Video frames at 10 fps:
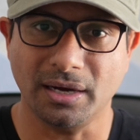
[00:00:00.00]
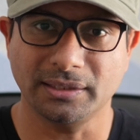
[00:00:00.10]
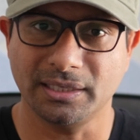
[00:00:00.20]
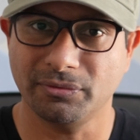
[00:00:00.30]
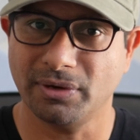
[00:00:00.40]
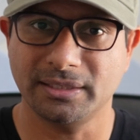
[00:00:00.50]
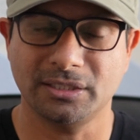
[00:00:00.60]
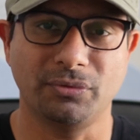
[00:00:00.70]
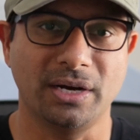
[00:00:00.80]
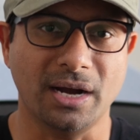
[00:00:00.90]
on the
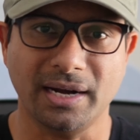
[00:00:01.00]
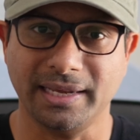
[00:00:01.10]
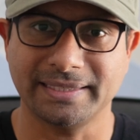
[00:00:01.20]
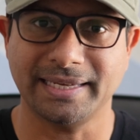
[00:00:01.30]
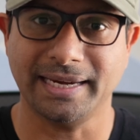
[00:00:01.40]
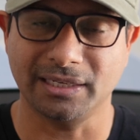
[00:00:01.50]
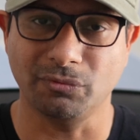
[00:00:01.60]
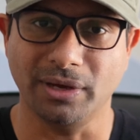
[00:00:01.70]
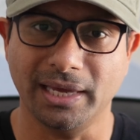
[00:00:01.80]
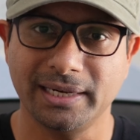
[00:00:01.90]
devices were not exactly
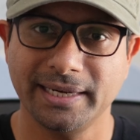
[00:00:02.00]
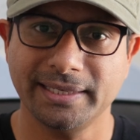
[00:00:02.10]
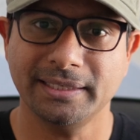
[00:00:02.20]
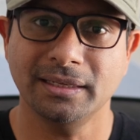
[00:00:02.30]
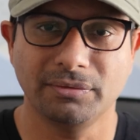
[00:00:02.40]
validated